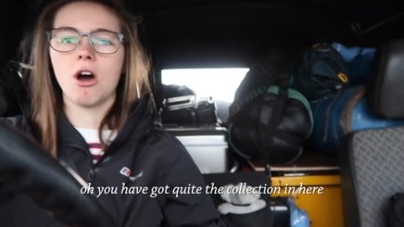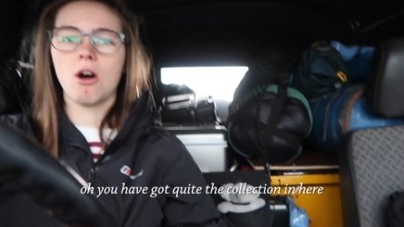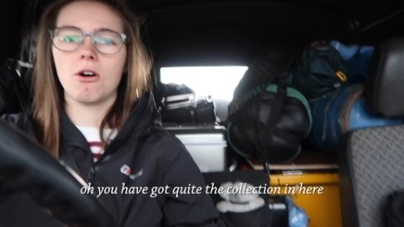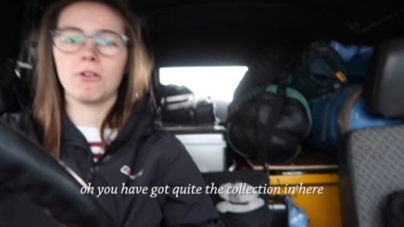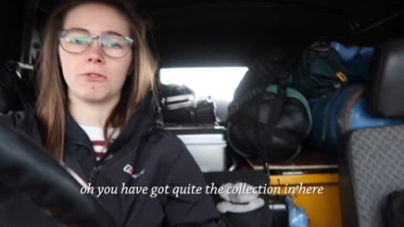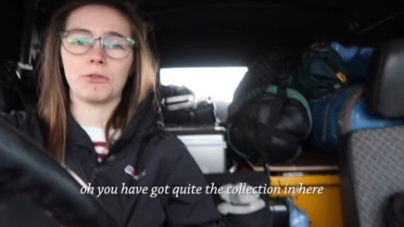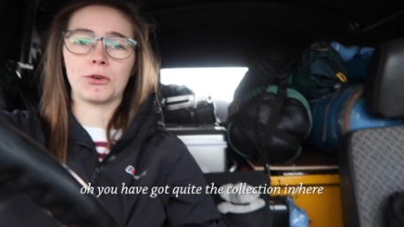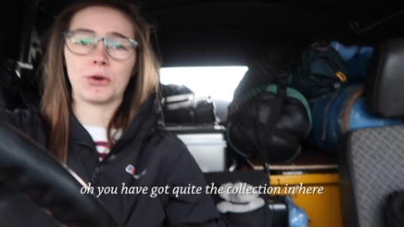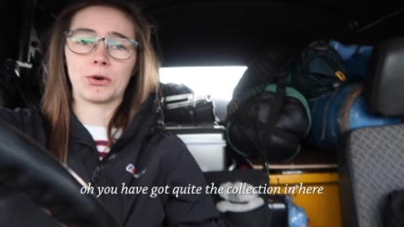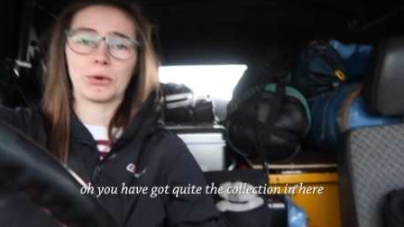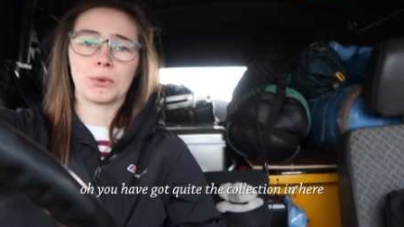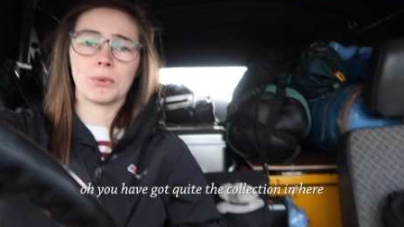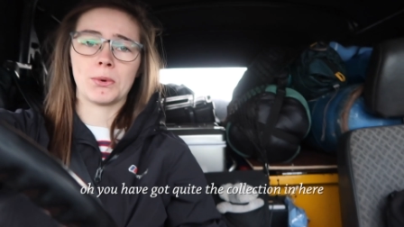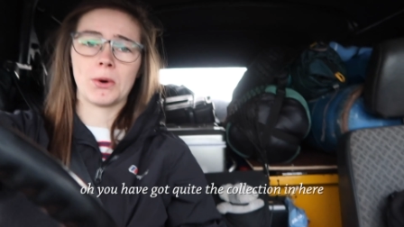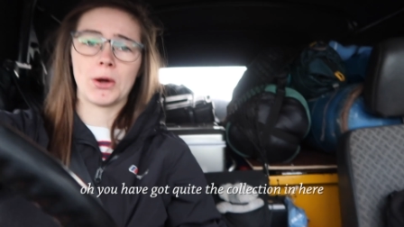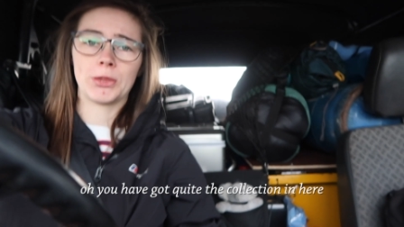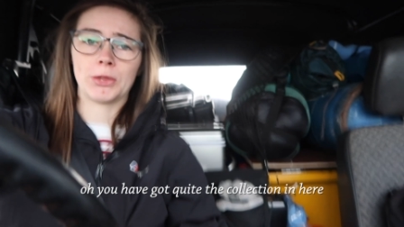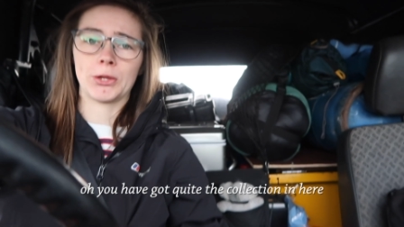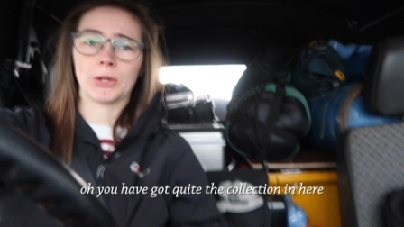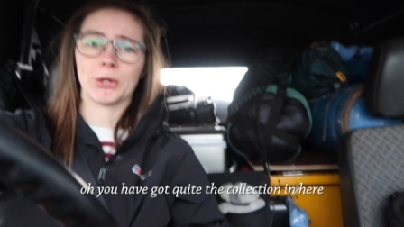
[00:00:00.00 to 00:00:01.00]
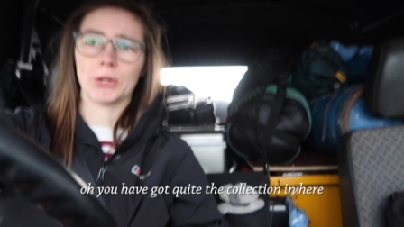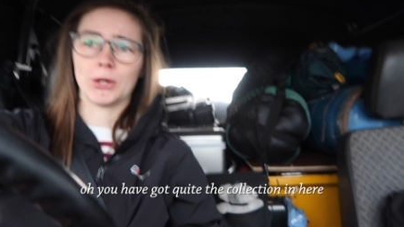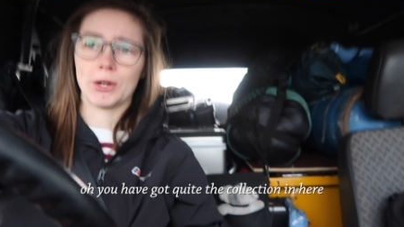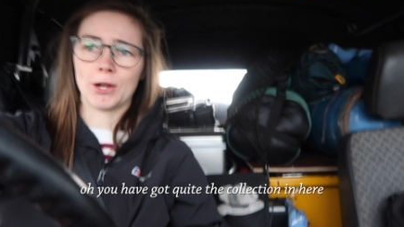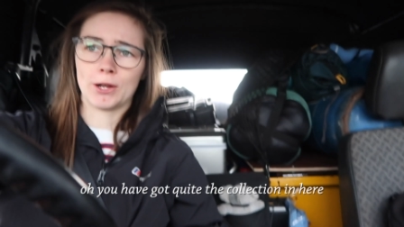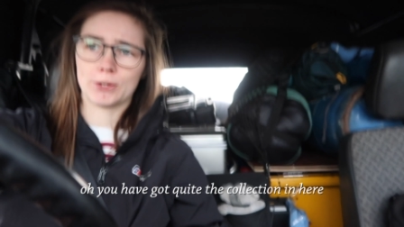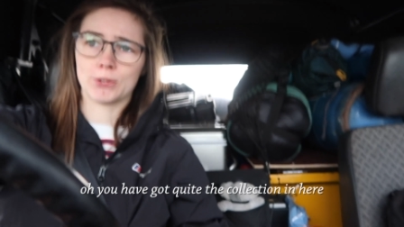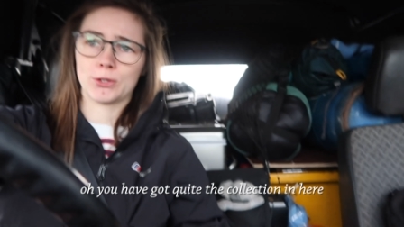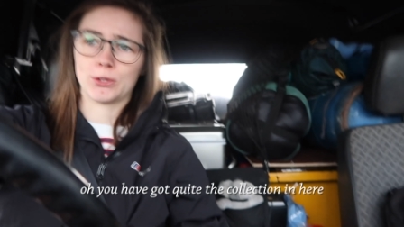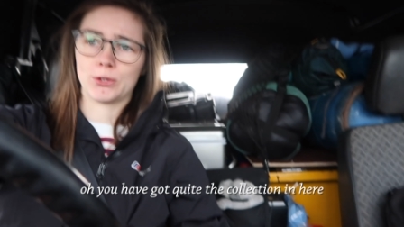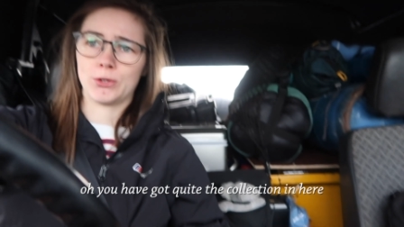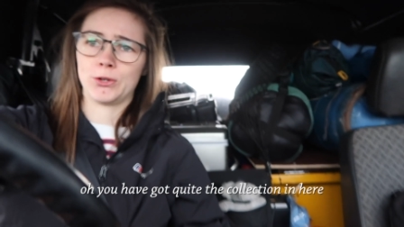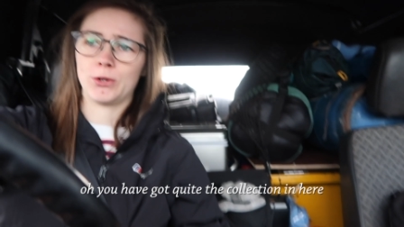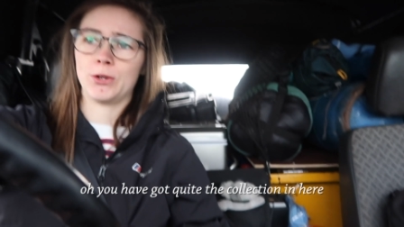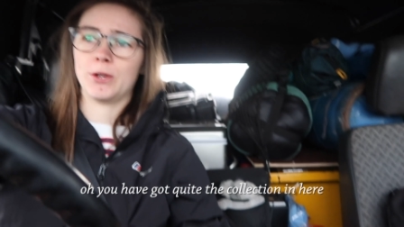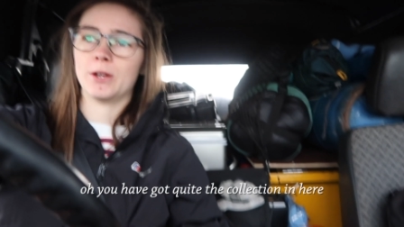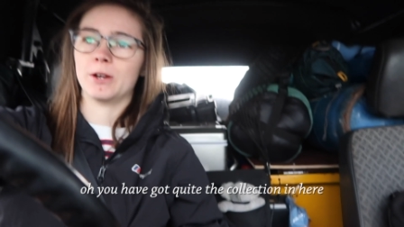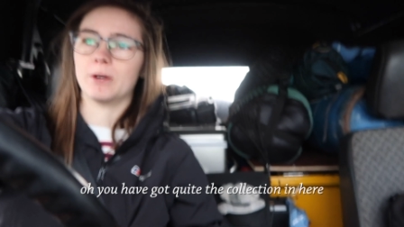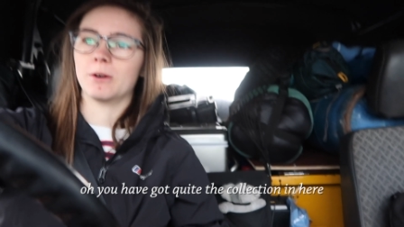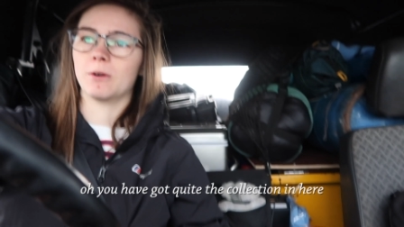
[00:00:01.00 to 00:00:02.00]
Oh, you've got quite a collection
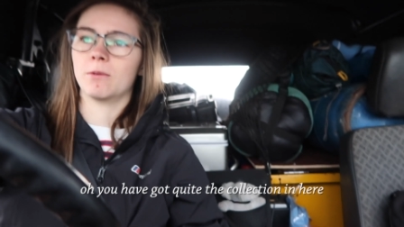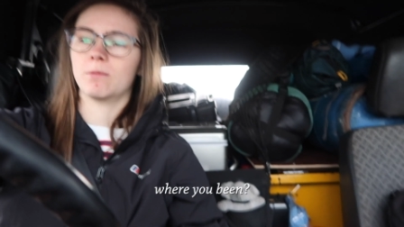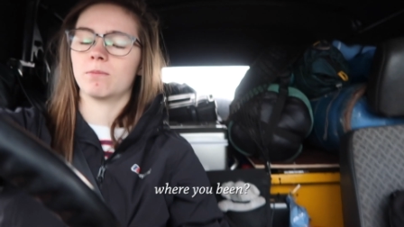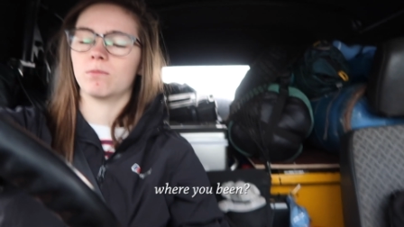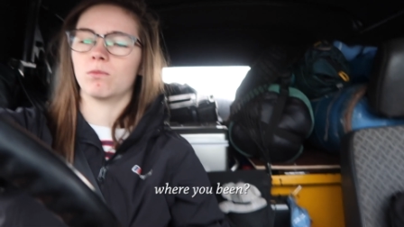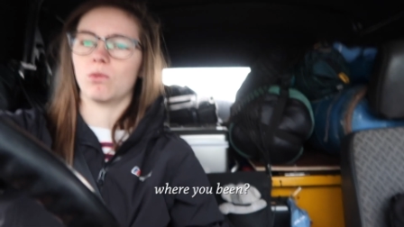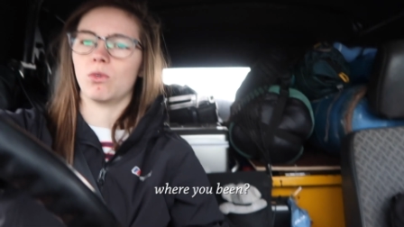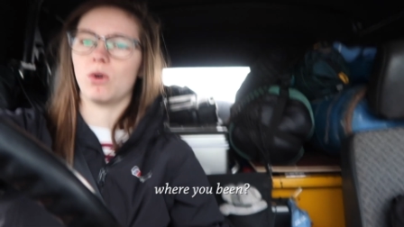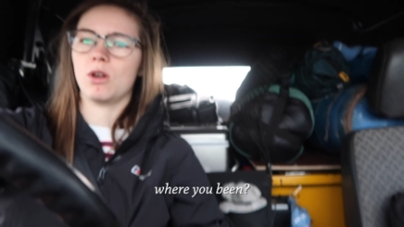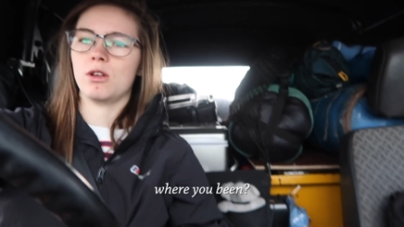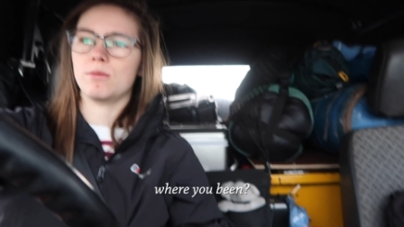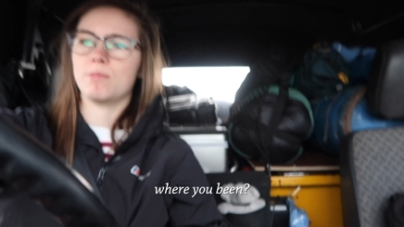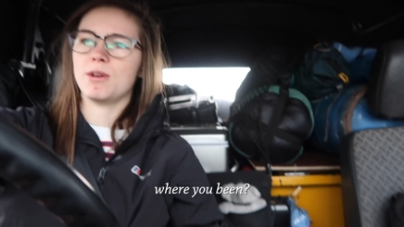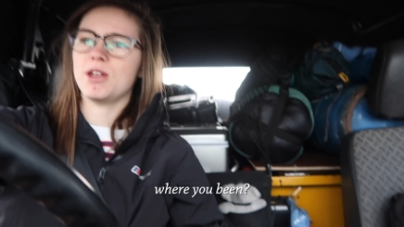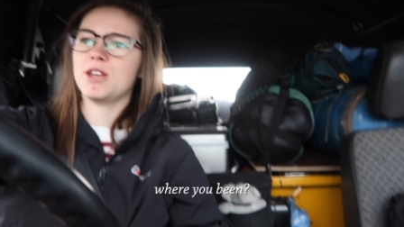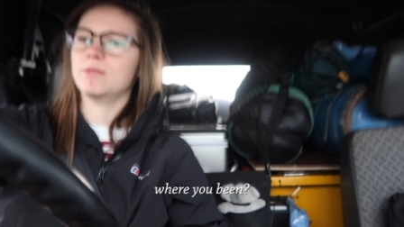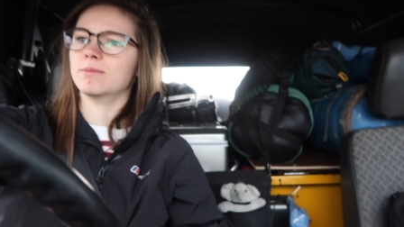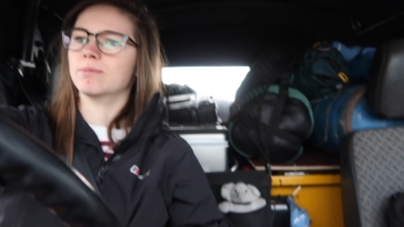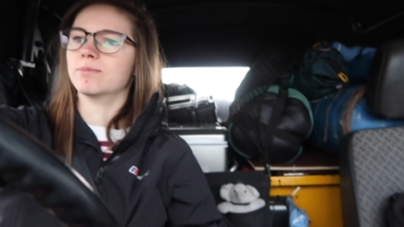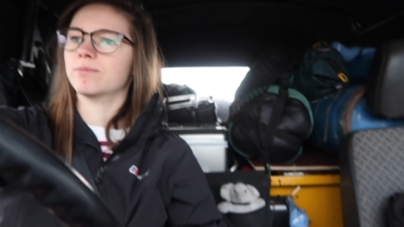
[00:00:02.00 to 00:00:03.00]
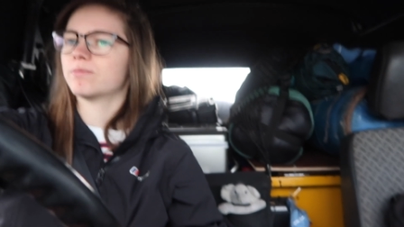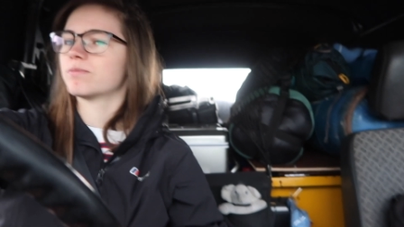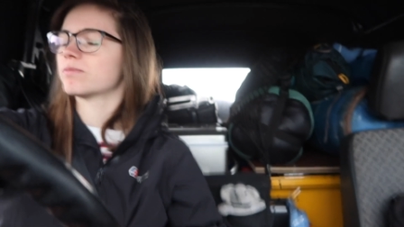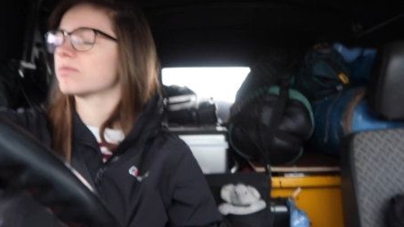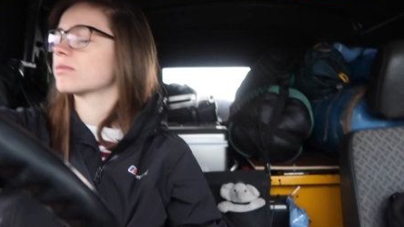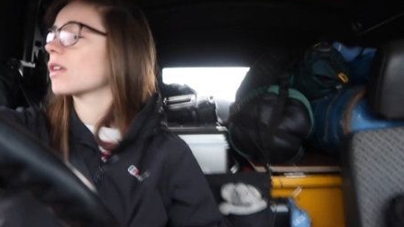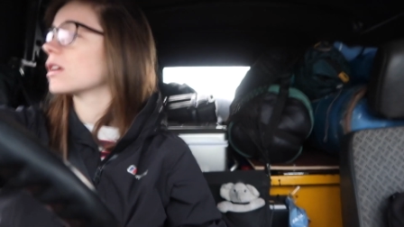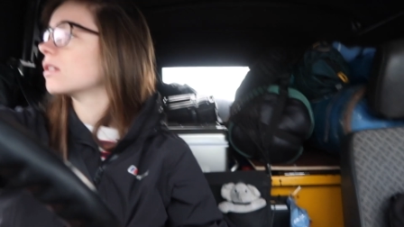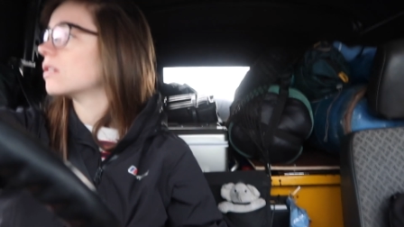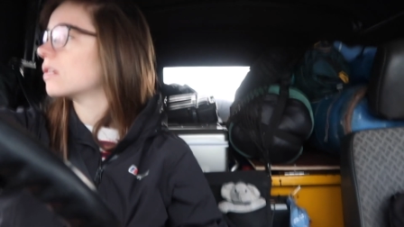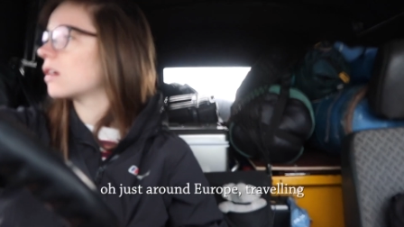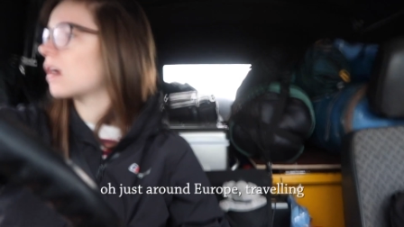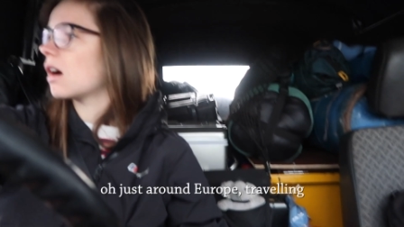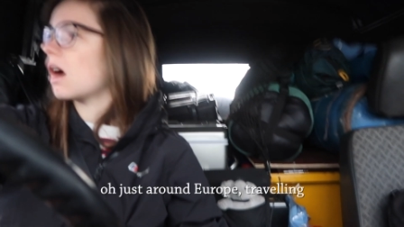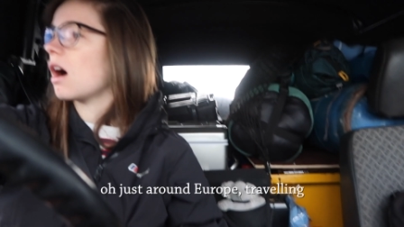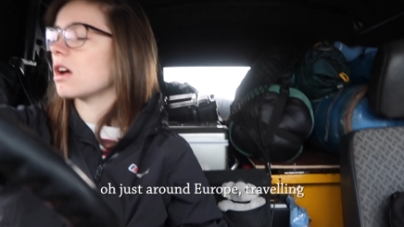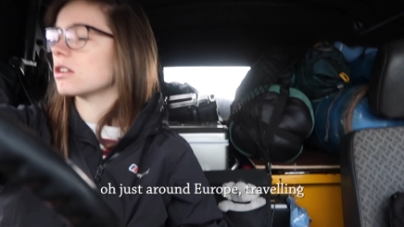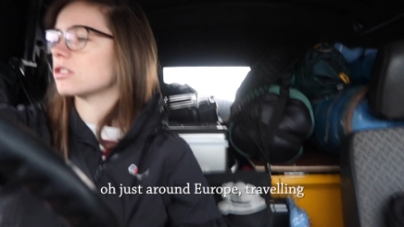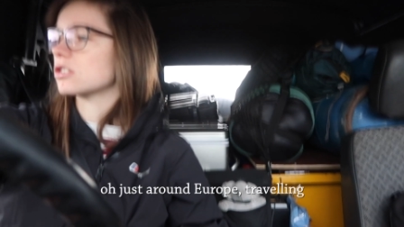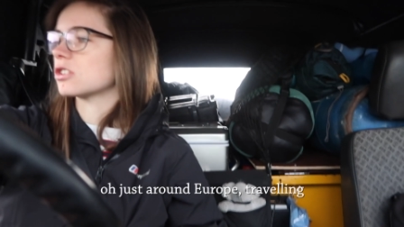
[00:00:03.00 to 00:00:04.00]
here. Where have you been?
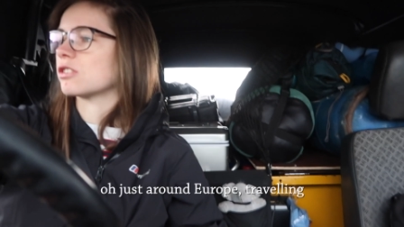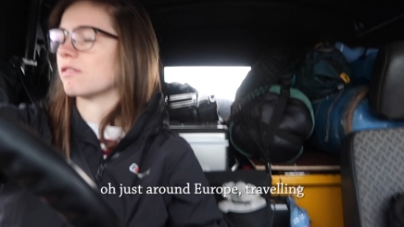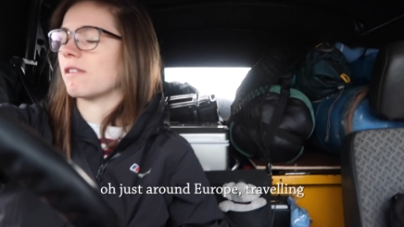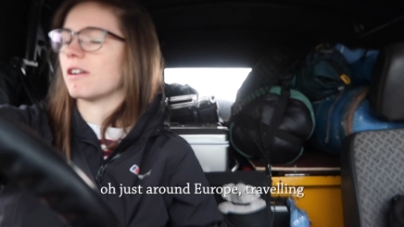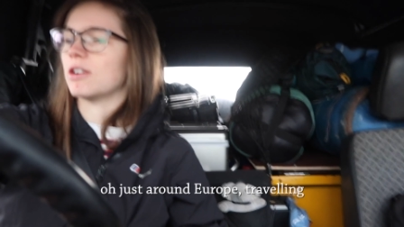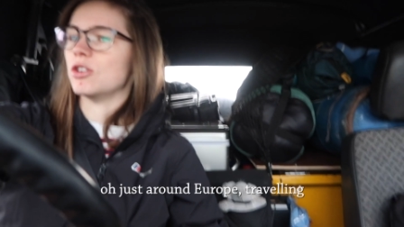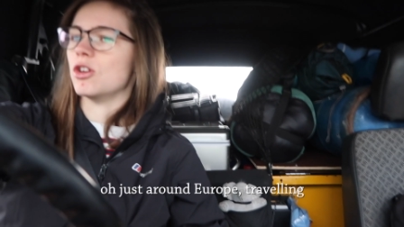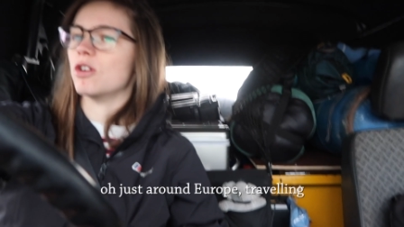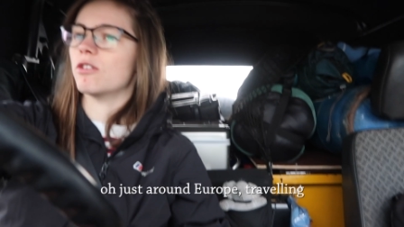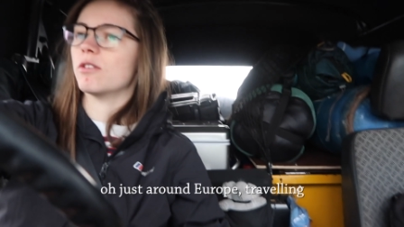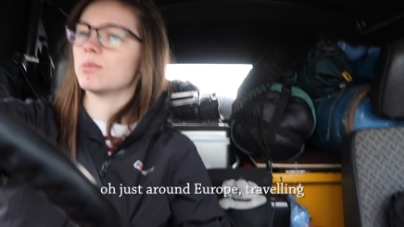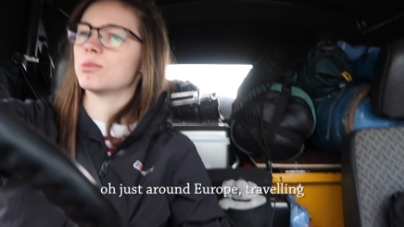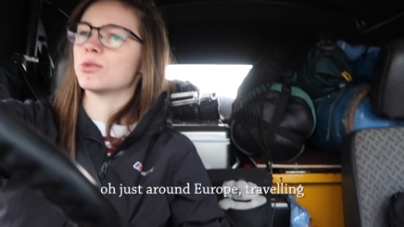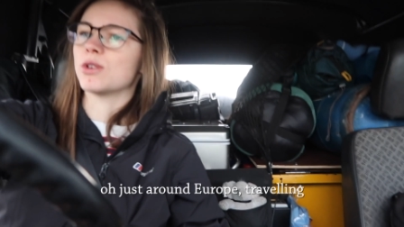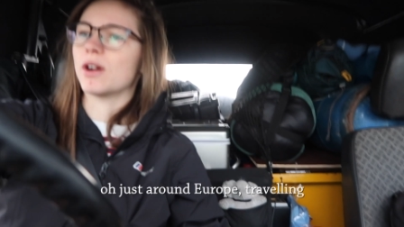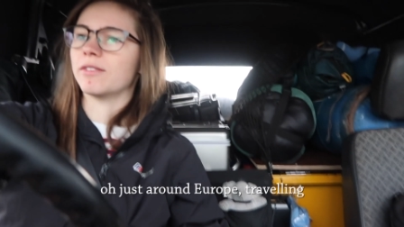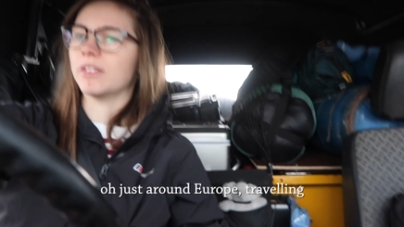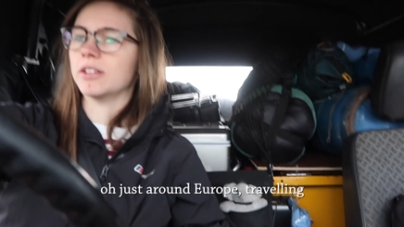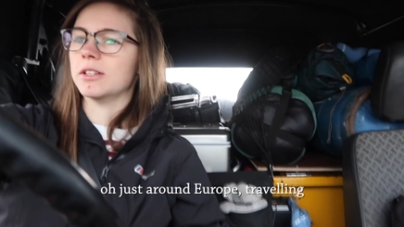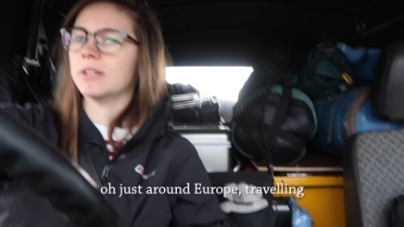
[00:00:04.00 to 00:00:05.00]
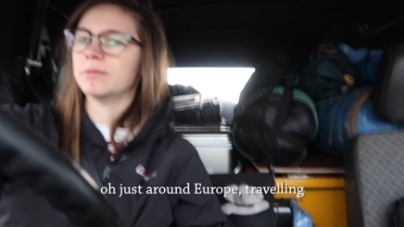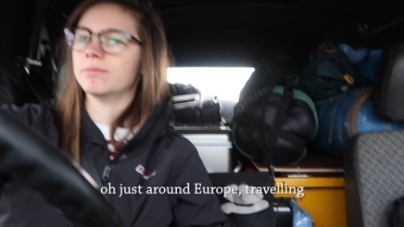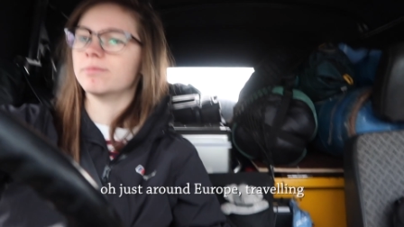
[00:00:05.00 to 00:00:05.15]
I'm sure I'm here on top of